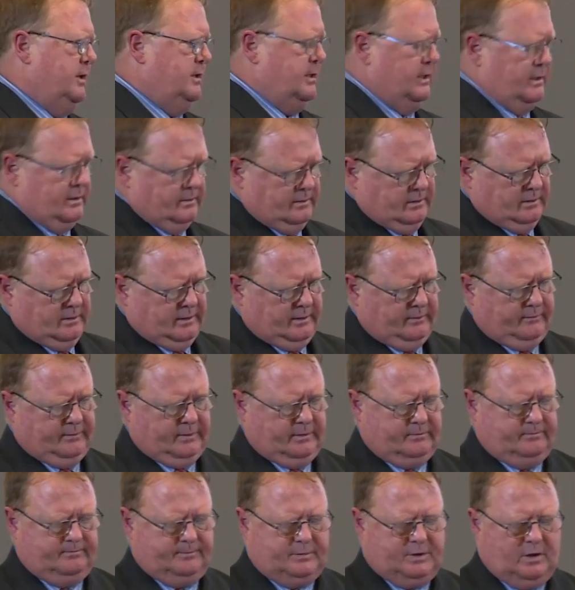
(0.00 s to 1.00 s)
that a lot of the
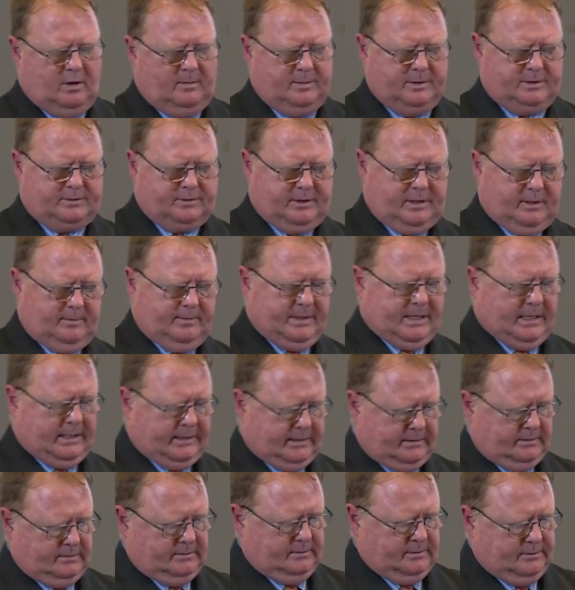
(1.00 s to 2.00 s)
commentary
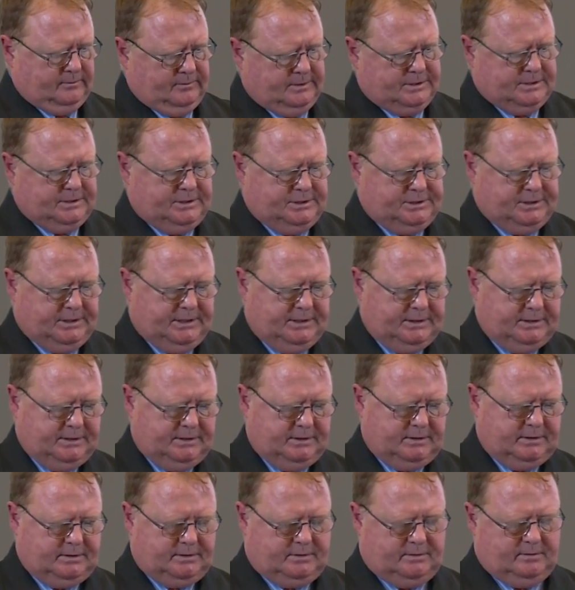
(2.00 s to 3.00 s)
about the risen
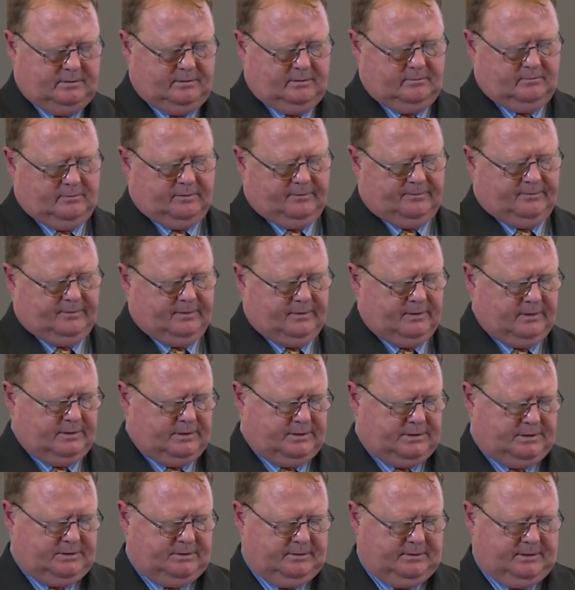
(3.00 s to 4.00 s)
Jesus
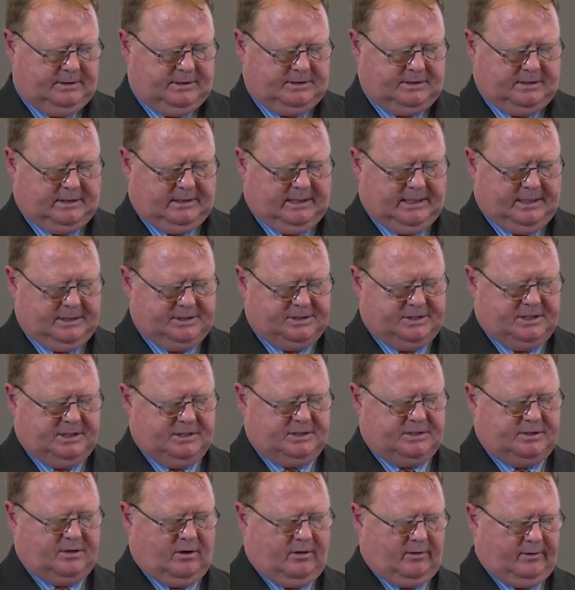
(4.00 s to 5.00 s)
refers to this alleged
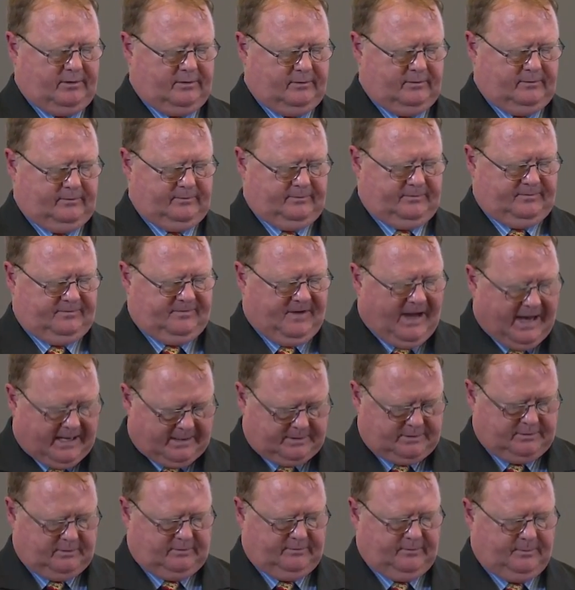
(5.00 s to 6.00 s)
historical
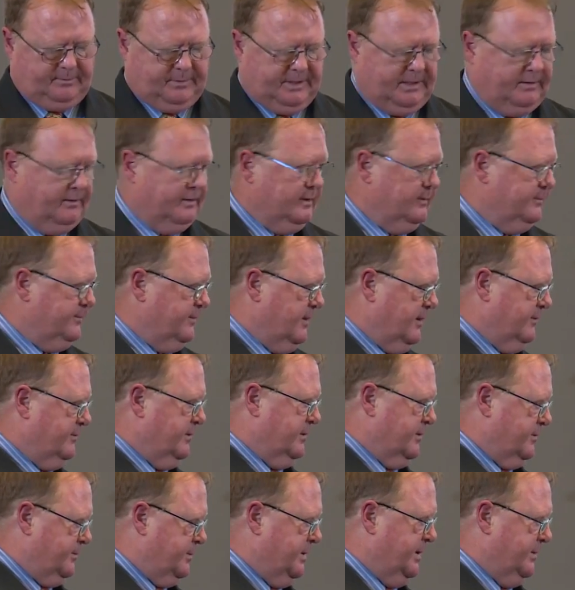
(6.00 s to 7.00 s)
fact of appearing to
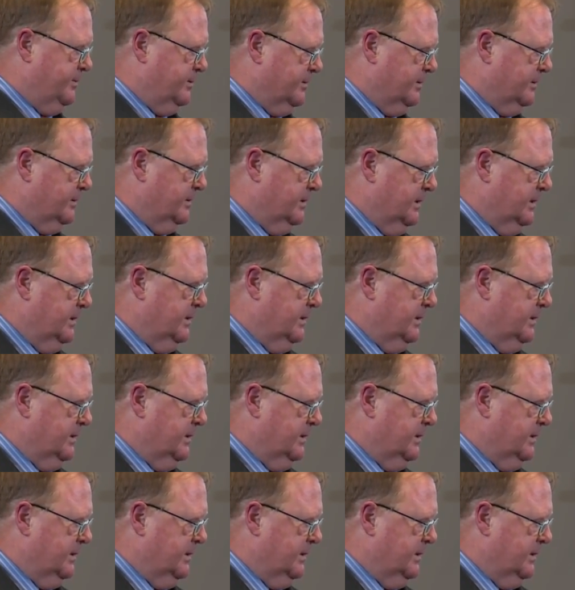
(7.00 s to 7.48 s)
500 people?